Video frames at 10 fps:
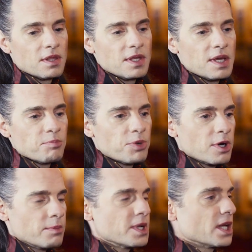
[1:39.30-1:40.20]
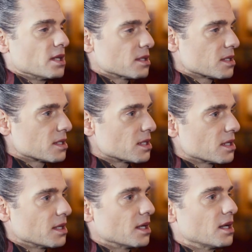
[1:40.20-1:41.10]
the impermanence
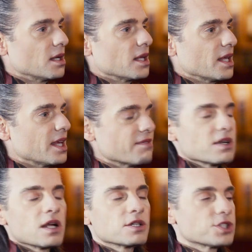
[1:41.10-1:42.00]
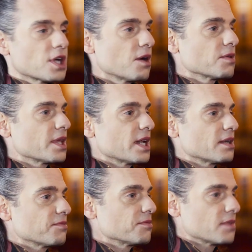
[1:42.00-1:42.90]
even on a show that
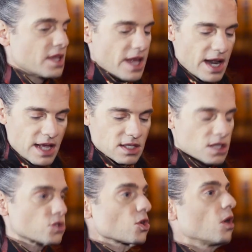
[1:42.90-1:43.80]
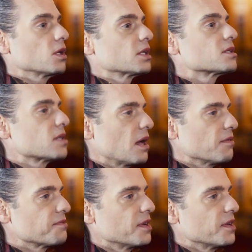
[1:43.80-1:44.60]
that has installed itself,